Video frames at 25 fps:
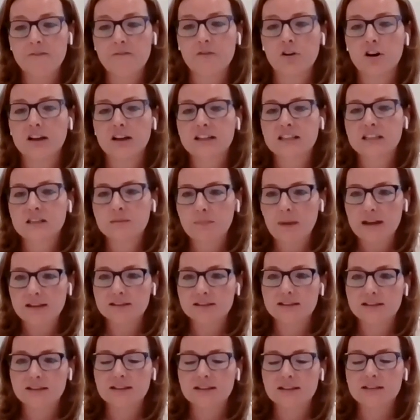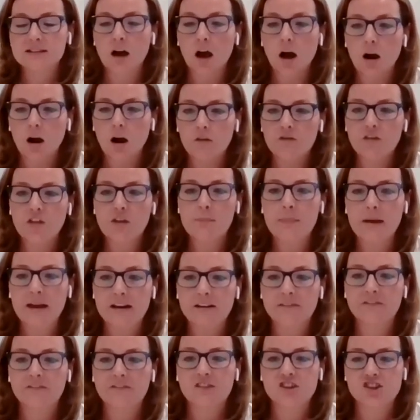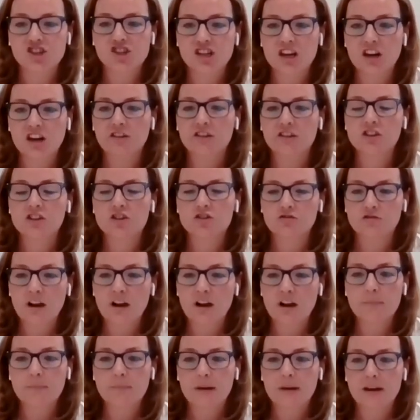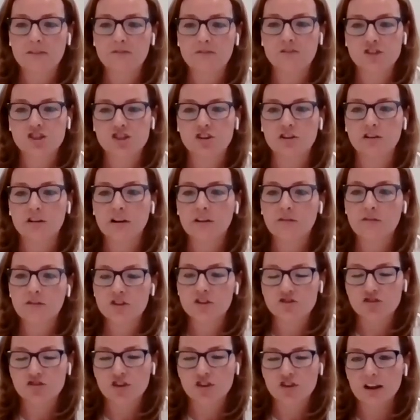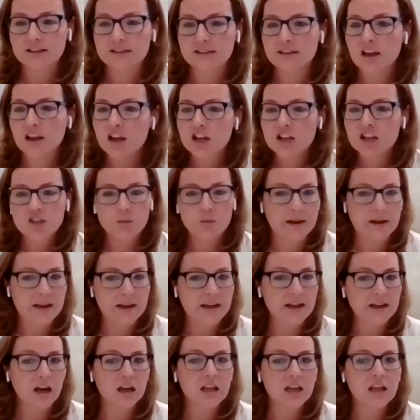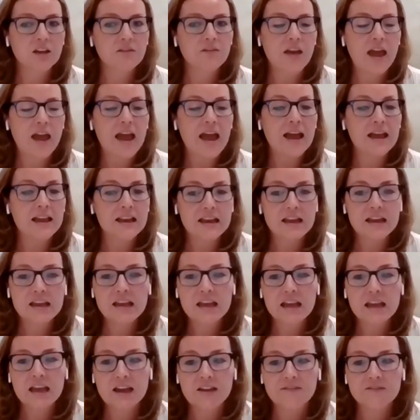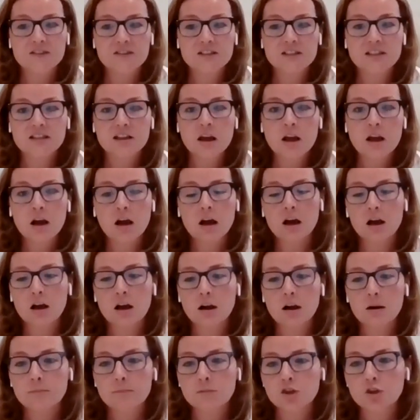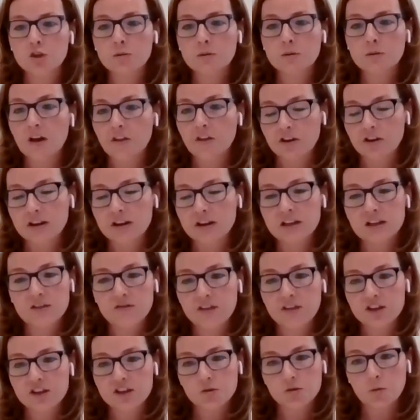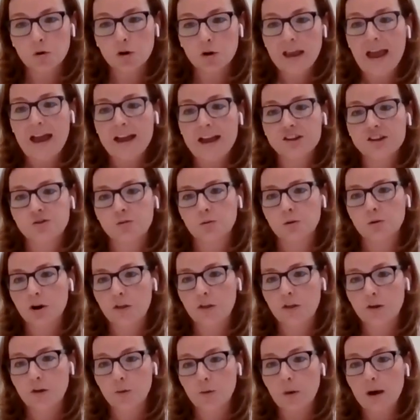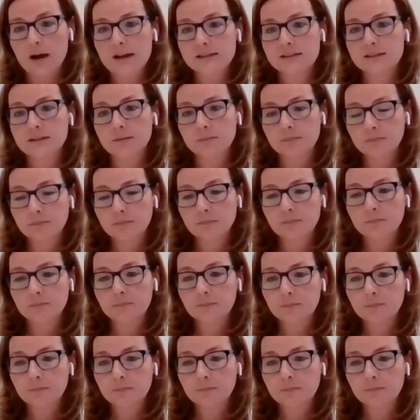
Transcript: to pay for expenses of the beneficiary, the direct beneficiary of the trust. So it cannot give any gifts to another individual, cash or otherwise.